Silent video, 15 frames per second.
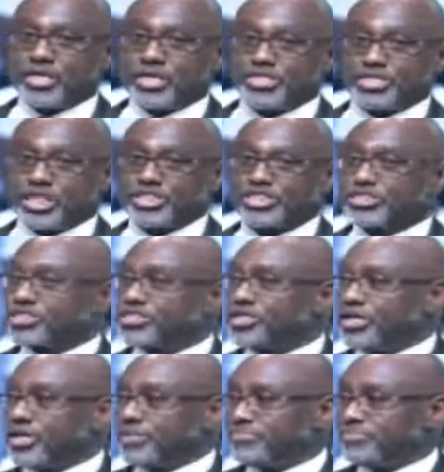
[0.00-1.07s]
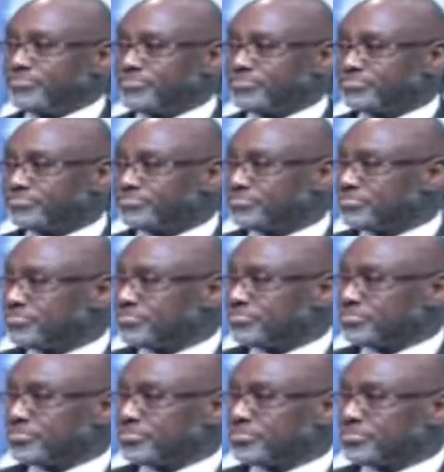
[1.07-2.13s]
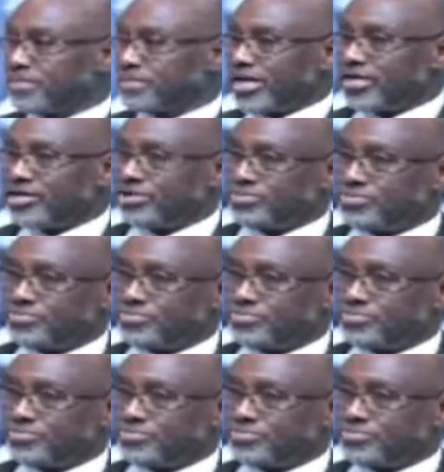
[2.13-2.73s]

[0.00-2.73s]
in Jesus' name. Thank you.